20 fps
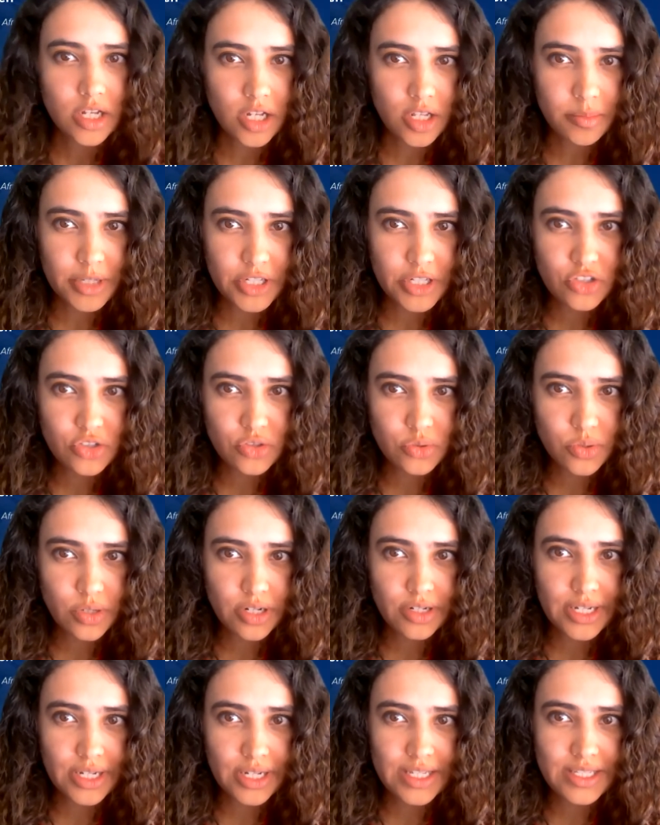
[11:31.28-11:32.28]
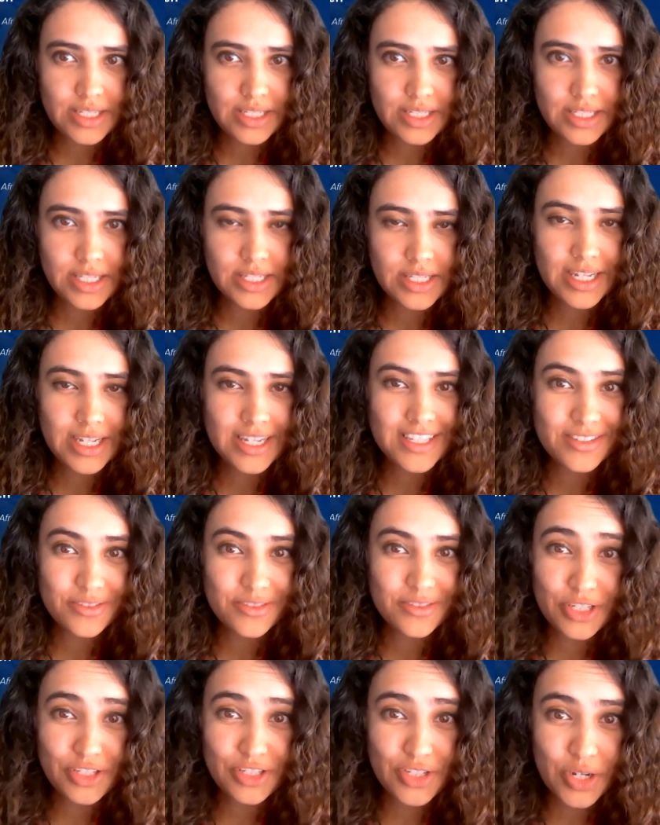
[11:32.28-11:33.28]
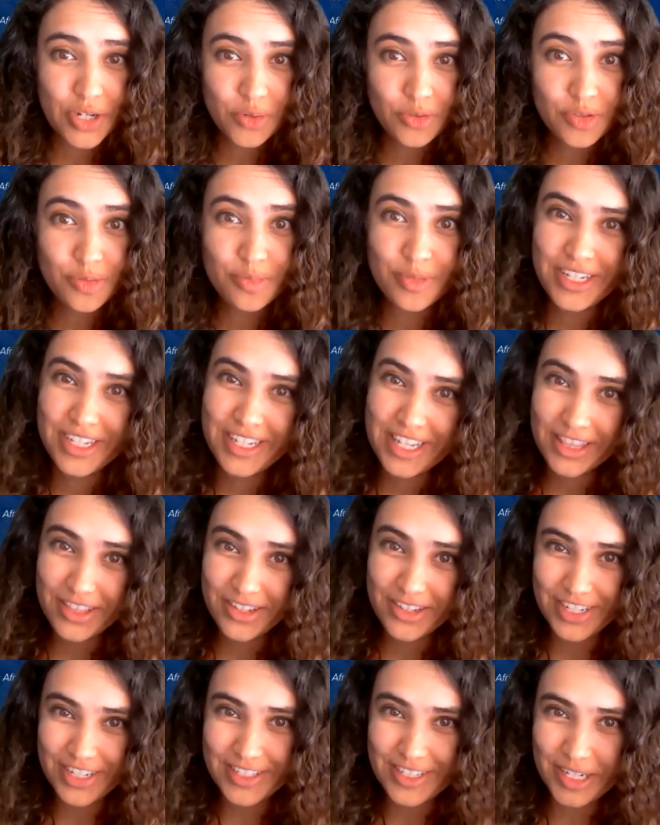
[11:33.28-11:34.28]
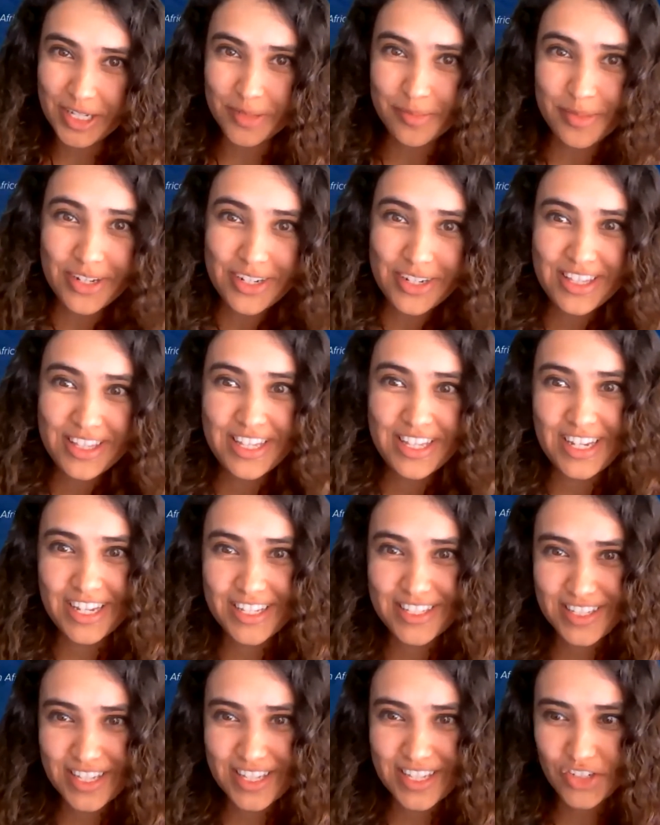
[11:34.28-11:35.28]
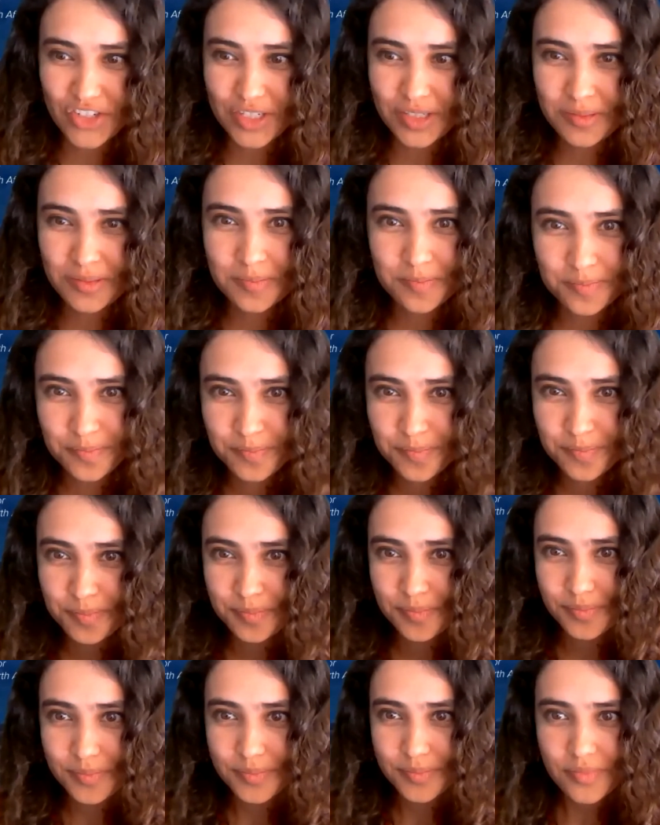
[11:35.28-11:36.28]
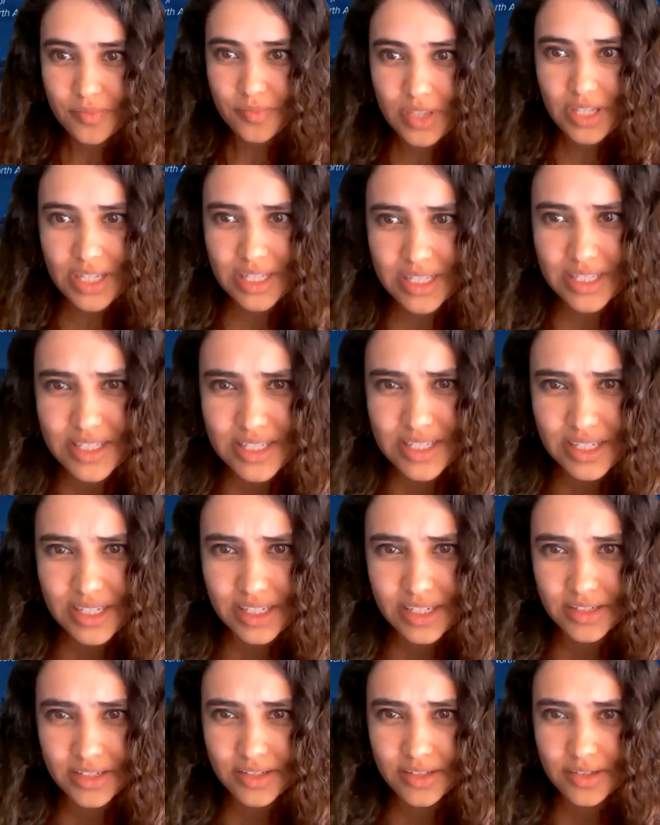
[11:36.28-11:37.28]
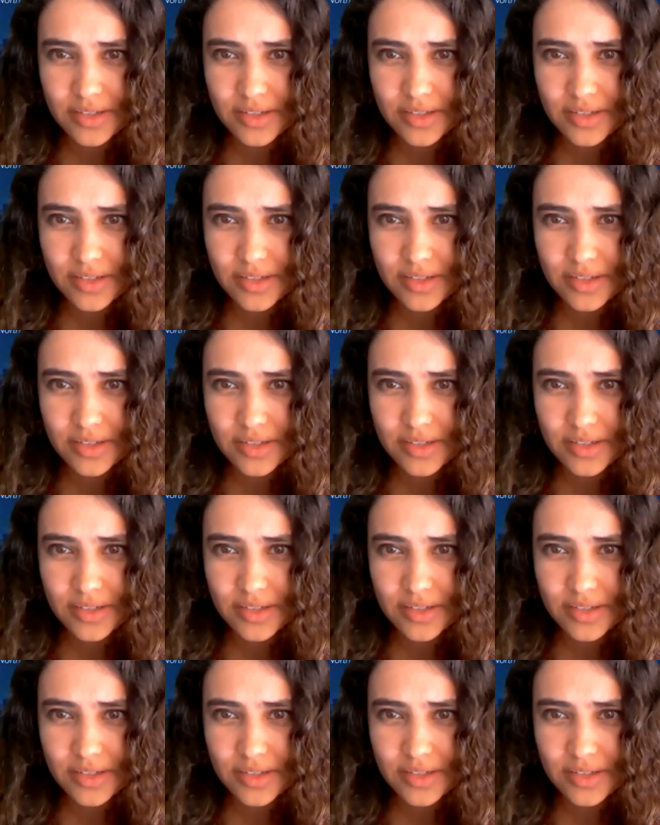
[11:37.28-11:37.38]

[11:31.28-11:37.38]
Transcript: all major required ACT tests. We don't, but again, they're going to talk about it in the next session. Let's see.